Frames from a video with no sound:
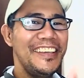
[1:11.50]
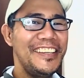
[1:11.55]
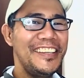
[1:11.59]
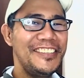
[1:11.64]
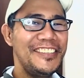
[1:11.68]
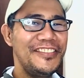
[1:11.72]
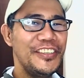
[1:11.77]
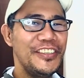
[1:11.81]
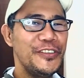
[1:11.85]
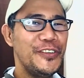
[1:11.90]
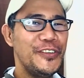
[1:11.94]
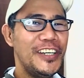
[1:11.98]
Hey
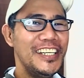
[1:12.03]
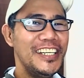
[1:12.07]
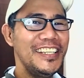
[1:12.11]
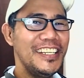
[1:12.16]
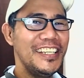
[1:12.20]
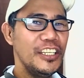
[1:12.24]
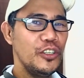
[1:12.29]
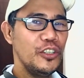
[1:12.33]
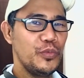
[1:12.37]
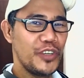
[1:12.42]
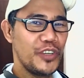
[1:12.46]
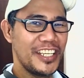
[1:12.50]
everyone,
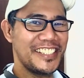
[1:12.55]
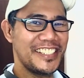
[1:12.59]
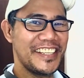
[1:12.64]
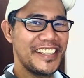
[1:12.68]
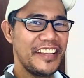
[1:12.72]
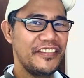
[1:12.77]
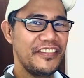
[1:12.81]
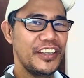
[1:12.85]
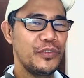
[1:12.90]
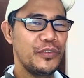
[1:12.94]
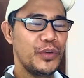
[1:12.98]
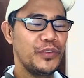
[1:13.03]
I hope you guys
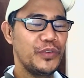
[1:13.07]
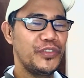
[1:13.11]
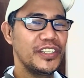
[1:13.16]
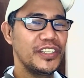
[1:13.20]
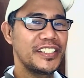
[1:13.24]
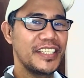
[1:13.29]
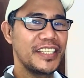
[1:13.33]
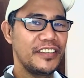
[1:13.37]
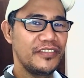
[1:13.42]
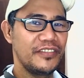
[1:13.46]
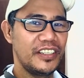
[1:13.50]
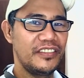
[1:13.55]
are having a wonderful
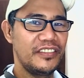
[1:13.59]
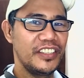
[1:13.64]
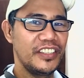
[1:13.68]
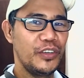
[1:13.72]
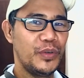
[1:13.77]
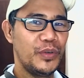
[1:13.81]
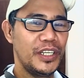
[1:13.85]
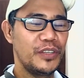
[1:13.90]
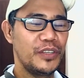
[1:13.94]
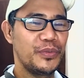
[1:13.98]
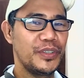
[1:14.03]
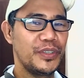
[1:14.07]
time wherever
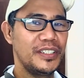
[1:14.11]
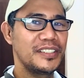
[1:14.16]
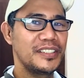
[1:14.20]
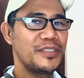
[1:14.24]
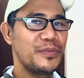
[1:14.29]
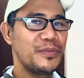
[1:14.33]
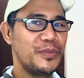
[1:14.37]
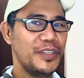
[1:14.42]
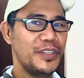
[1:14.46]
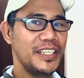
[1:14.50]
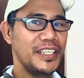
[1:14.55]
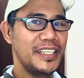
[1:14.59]
you are in the
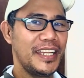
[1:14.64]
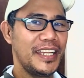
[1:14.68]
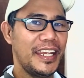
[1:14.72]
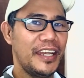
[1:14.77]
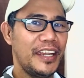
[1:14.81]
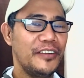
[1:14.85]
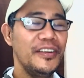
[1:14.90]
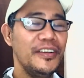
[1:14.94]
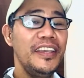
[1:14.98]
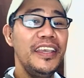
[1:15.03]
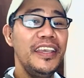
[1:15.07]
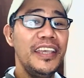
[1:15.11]
world right
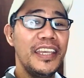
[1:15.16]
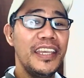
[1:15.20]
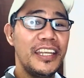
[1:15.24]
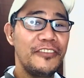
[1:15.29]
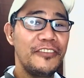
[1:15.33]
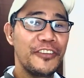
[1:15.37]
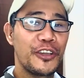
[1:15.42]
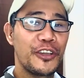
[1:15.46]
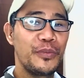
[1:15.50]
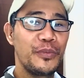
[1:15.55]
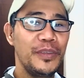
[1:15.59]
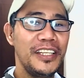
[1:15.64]
now. And
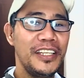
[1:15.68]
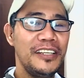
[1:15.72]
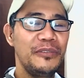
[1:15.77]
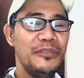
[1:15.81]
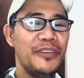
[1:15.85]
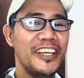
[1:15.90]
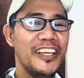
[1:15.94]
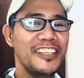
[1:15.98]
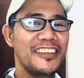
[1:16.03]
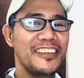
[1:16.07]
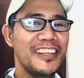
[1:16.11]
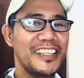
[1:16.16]
if you're completely
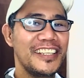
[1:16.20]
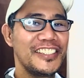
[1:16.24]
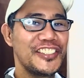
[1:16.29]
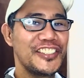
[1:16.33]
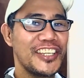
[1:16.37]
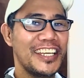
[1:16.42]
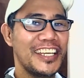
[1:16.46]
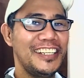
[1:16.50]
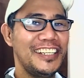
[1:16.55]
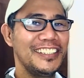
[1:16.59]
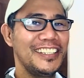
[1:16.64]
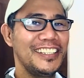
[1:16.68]
brand new to this
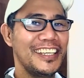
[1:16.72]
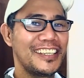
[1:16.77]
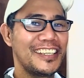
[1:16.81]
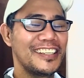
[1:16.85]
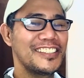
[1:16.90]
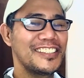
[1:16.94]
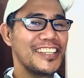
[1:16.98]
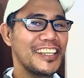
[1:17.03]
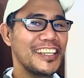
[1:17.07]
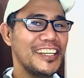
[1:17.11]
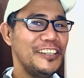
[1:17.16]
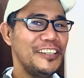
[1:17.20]
channel, I'd like
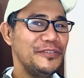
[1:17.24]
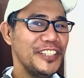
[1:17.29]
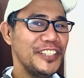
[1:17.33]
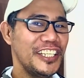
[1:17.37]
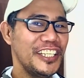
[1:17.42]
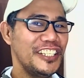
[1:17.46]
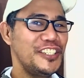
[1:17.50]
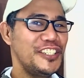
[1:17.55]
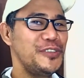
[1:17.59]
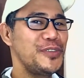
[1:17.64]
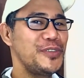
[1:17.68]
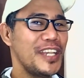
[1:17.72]
to check out my
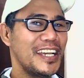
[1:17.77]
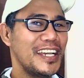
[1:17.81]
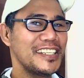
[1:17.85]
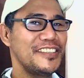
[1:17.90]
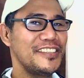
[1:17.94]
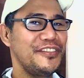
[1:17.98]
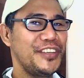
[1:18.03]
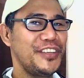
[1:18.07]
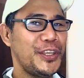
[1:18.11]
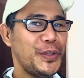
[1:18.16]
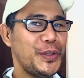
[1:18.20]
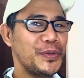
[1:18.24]
other
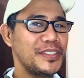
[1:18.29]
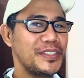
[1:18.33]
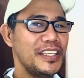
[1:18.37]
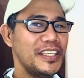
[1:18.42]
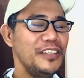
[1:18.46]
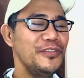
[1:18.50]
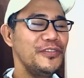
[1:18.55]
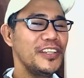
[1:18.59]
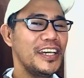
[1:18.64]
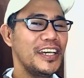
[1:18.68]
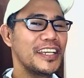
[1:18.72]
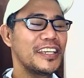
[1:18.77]
reaction videos.
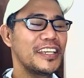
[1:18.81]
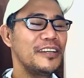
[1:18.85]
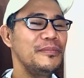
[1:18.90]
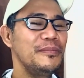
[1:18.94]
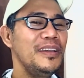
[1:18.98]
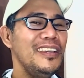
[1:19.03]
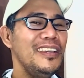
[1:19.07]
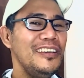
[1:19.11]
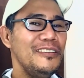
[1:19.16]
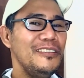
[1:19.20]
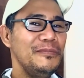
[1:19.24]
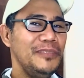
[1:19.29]
And if you like them,
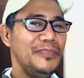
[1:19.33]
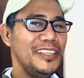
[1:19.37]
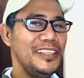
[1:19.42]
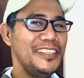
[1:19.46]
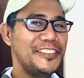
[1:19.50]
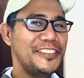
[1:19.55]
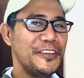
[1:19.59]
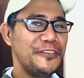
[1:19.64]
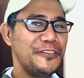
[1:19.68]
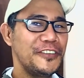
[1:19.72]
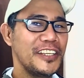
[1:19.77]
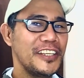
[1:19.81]

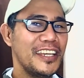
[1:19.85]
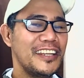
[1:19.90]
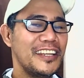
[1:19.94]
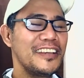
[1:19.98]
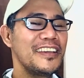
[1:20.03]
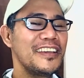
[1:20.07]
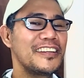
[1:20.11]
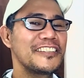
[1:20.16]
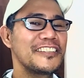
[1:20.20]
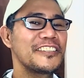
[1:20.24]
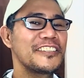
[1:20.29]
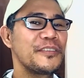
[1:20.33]
please don't forget to
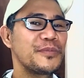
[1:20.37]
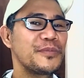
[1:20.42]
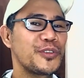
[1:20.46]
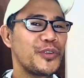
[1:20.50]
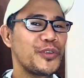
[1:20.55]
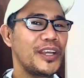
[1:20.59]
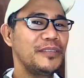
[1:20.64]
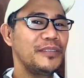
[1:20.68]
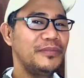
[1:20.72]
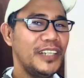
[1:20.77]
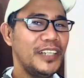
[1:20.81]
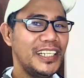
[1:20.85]
hit the
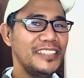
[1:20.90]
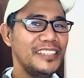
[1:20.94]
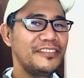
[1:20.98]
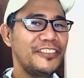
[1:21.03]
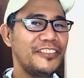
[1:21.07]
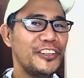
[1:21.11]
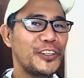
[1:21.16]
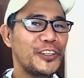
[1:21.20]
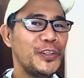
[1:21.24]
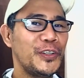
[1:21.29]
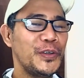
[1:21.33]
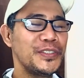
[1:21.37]
subscribe button
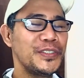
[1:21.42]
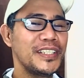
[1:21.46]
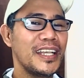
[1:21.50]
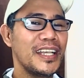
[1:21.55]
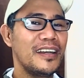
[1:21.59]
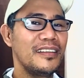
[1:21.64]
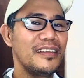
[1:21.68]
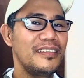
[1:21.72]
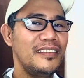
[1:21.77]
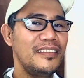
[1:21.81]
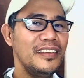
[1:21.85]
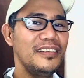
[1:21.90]
for closing
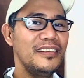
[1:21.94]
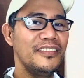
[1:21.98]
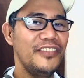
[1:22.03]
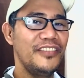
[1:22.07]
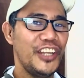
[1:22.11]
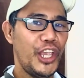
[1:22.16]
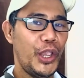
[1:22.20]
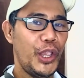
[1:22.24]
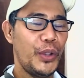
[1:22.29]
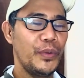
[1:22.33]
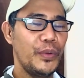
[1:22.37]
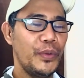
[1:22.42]
out this
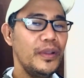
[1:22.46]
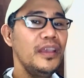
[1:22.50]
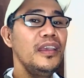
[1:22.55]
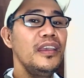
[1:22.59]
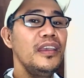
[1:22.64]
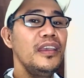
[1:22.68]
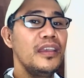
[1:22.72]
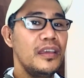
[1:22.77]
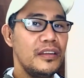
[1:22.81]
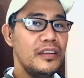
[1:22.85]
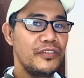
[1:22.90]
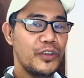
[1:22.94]
video.
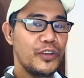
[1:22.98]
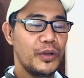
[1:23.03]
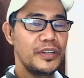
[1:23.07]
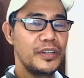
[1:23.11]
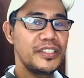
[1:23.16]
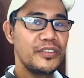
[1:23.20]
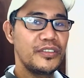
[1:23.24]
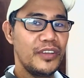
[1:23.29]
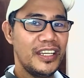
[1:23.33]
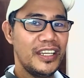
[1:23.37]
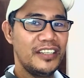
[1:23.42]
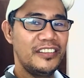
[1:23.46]
And of
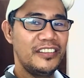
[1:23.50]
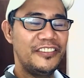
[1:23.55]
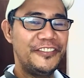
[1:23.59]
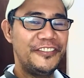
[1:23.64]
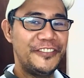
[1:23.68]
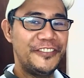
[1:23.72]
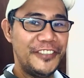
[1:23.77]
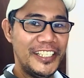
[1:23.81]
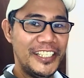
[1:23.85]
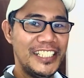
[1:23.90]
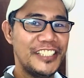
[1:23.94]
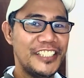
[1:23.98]
course, to our
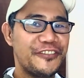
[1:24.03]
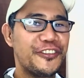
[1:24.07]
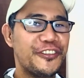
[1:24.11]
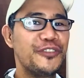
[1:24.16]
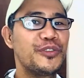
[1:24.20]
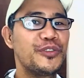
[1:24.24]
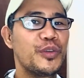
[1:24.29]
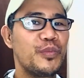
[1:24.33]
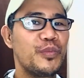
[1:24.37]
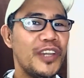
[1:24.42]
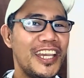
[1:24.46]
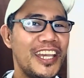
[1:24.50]
friends
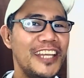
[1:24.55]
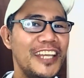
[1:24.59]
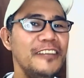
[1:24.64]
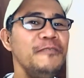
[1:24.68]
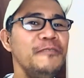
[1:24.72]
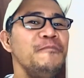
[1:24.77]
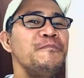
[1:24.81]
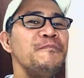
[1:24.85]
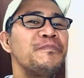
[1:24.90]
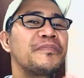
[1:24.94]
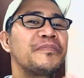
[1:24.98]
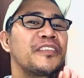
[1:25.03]
from
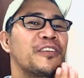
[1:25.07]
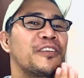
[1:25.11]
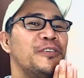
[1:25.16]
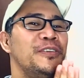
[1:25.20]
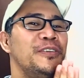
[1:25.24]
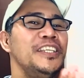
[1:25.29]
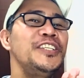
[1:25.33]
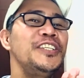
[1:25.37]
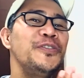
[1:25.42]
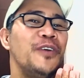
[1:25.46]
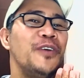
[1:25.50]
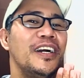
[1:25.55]
Japan,
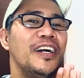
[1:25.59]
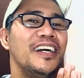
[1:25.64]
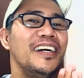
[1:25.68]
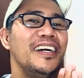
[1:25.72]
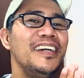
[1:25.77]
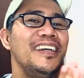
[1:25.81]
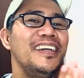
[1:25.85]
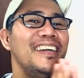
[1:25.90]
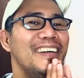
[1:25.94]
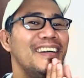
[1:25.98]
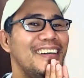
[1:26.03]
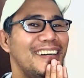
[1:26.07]
konnichiwa,
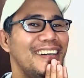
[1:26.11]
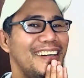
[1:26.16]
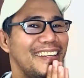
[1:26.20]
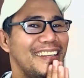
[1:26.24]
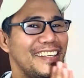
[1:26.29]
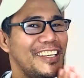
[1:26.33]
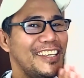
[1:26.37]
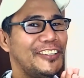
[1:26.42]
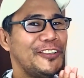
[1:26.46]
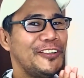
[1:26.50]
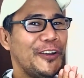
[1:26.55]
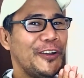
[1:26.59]

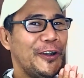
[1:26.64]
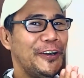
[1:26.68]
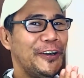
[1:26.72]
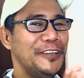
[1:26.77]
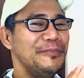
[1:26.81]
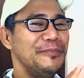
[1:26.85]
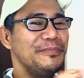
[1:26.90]
arigato.